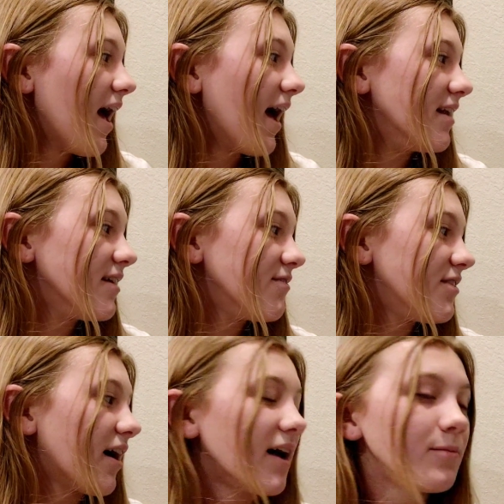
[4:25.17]
and if
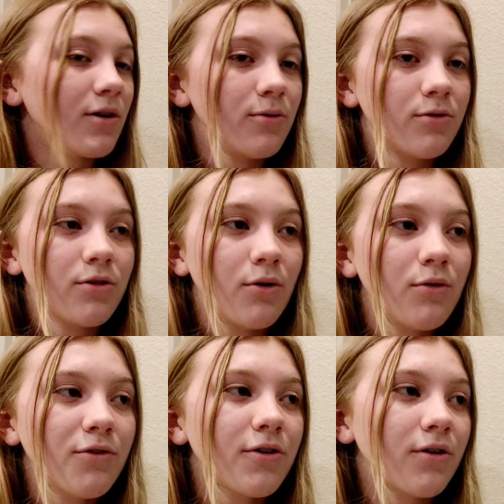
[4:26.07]
time goes
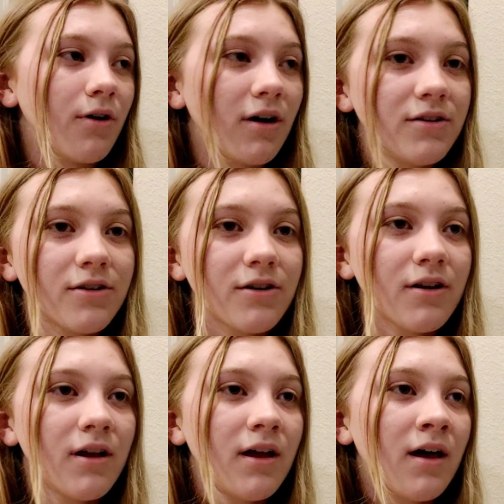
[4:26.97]
over or under,